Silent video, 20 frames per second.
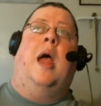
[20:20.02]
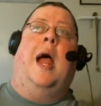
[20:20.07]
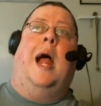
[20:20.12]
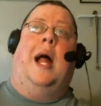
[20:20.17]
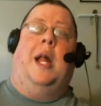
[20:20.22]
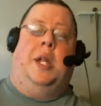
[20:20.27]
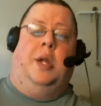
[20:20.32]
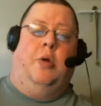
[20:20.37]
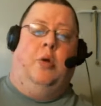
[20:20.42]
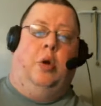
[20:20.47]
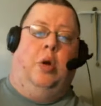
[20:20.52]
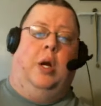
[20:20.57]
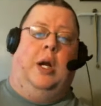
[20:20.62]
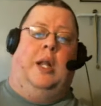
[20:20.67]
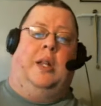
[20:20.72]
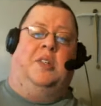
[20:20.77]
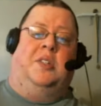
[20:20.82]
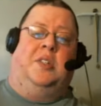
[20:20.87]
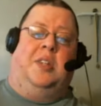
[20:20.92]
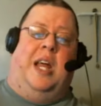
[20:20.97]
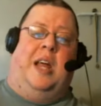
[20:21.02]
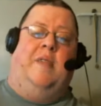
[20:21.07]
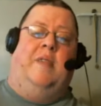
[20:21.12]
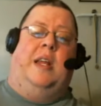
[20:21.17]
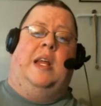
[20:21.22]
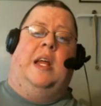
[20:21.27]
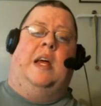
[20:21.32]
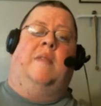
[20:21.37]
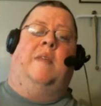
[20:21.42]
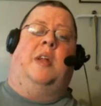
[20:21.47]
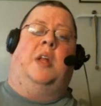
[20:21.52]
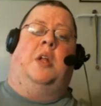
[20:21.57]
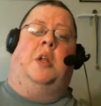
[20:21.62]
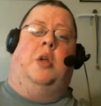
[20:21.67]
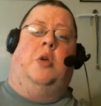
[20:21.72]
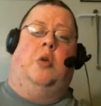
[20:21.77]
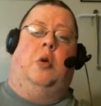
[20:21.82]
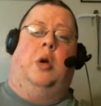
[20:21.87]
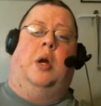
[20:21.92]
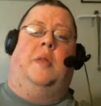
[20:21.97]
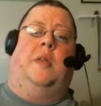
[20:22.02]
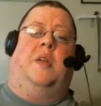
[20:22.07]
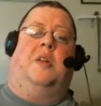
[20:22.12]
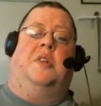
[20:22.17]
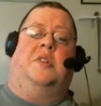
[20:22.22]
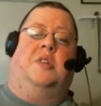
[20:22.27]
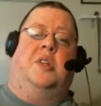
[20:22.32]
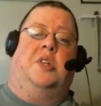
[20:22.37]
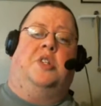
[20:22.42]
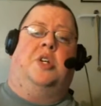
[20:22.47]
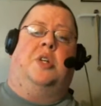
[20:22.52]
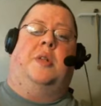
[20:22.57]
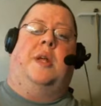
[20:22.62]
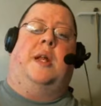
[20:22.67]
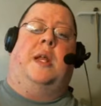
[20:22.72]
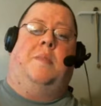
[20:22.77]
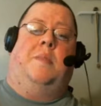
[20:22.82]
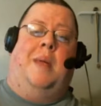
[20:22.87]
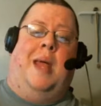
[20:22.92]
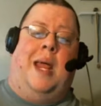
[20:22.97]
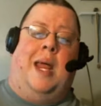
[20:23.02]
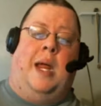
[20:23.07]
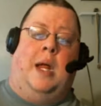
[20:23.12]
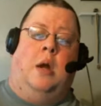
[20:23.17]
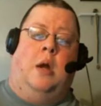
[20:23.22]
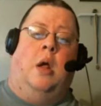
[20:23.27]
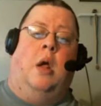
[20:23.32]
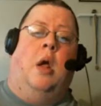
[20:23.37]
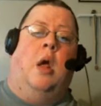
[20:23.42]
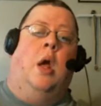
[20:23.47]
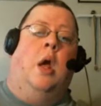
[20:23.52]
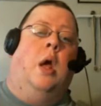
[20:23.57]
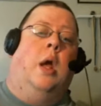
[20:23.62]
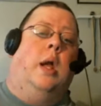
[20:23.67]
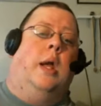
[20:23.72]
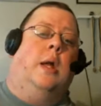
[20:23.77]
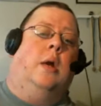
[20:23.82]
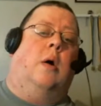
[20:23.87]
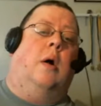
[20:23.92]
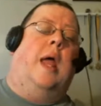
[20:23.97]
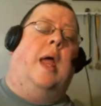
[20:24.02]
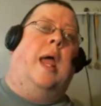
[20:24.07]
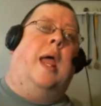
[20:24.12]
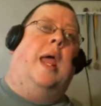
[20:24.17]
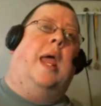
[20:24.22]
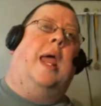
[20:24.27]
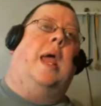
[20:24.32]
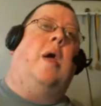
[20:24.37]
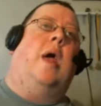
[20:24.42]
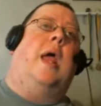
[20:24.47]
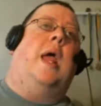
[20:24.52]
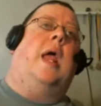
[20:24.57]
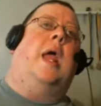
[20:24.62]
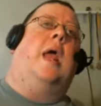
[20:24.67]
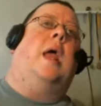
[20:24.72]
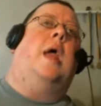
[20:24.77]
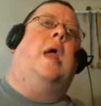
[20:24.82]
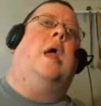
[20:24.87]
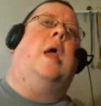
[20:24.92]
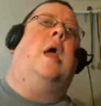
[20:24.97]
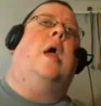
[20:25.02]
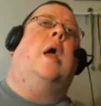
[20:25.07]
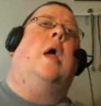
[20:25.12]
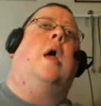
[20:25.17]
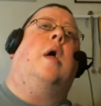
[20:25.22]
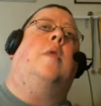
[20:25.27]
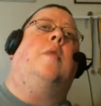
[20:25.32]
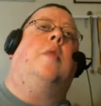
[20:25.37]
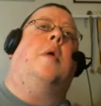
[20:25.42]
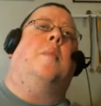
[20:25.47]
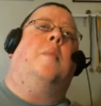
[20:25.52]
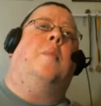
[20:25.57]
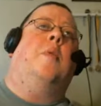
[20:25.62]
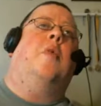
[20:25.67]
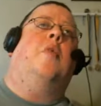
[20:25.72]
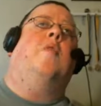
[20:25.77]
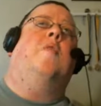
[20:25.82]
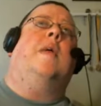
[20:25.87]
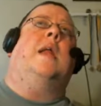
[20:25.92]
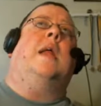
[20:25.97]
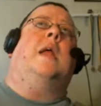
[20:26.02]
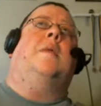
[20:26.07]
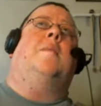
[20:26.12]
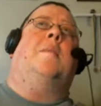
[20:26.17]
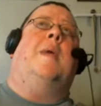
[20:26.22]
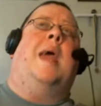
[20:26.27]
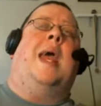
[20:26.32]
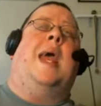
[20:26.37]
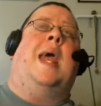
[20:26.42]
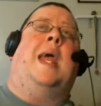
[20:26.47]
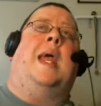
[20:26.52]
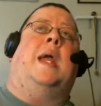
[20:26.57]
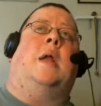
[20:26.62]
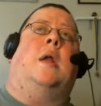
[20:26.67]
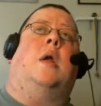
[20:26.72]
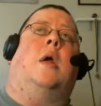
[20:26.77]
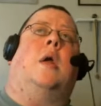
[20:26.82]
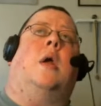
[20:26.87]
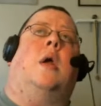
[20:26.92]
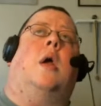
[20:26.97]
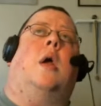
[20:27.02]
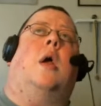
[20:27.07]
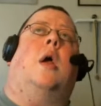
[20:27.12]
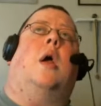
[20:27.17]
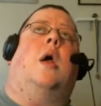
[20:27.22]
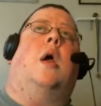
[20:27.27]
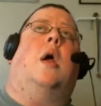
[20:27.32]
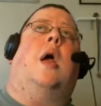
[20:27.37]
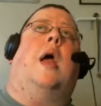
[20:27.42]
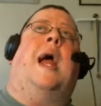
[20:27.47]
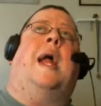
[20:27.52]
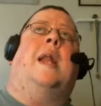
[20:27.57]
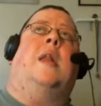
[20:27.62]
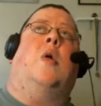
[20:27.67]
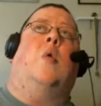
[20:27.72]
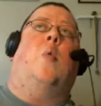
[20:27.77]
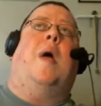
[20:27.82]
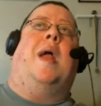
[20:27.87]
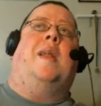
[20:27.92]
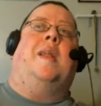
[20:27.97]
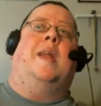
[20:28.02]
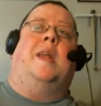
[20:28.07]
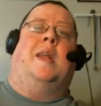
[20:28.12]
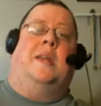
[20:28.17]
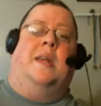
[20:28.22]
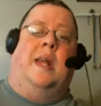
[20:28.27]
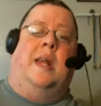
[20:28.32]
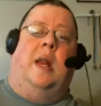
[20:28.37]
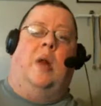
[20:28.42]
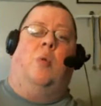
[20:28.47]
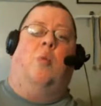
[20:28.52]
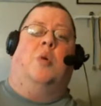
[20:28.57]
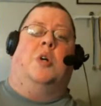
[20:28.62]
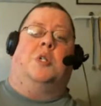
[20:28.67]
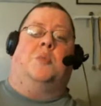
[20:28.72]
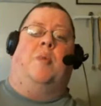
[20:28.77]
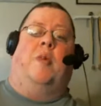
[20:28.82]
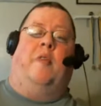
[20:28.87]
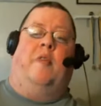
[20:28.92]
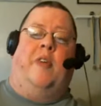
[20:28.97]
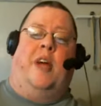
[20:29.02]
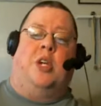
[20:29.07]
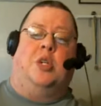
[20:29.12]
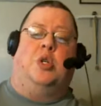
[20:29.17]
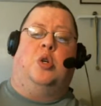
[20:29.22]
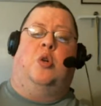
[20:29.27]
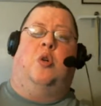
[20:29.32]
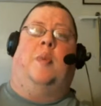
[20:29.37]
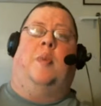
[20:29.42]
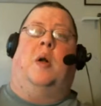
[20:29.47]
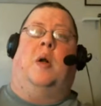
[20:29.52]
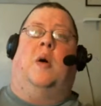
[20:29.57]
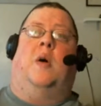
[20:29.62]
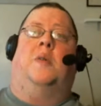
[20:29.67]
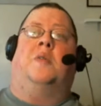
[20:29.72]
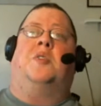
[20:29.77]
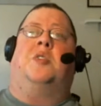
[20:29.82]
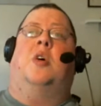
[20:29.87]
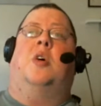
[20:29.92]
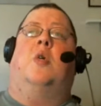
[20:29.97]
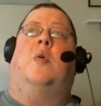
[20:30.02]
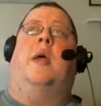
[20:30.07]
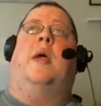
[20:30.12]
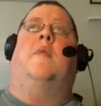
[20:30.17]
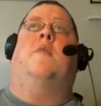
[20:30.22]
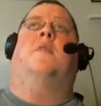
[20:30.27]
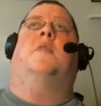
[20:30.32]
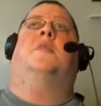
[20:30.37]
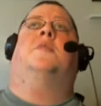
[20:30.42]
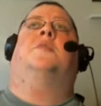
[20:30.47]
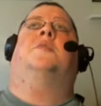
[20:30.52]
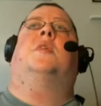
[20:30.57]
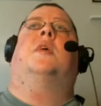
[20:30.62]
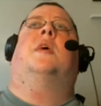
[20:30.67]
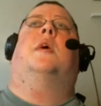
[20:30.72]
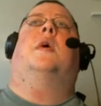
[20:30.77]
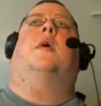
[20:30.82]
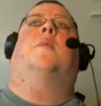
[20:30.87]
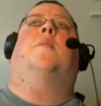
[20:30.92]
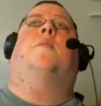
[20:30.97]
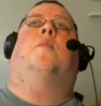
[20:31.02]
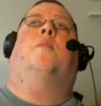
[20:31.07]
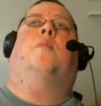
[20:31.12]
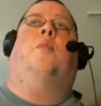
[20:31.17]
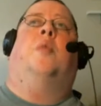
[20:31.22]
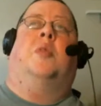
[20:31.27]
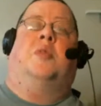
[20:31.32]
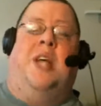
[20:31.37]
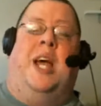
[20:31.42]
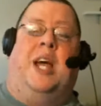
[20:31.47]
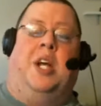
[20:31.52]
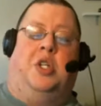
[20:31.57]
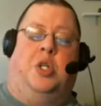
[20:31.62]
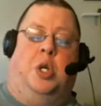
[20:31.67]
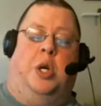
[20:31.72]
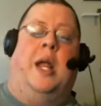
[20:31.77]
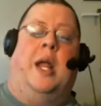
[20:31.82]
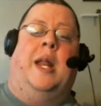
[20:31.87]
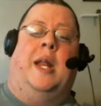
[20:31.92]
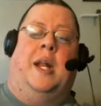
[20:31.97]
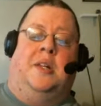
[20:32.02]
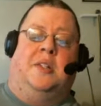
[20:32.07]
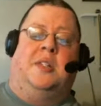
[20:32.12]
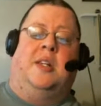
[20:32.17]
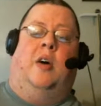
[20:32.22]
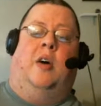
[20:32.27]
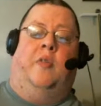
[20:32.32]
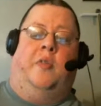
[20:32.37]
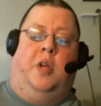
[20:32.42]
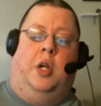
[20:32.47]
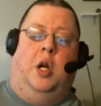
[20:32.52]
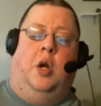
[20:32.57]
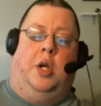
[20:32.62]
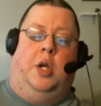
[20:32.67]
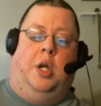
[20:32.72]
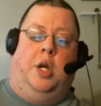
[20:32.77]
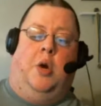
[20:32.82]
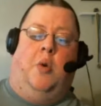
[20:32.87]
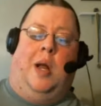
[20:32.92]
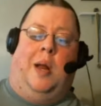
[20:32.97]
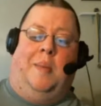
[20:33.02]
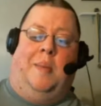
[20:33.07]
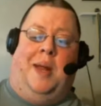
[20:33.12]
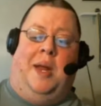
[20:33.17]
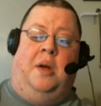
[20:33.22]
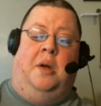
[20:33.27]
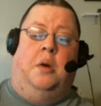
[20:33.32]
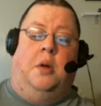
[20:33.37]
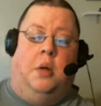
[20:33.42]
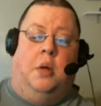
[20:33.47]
And you look at the safety of it, and you look at the decision that he made. The move that he made and the way that he did it was professional, but also it was protection in itself. You know what I mean?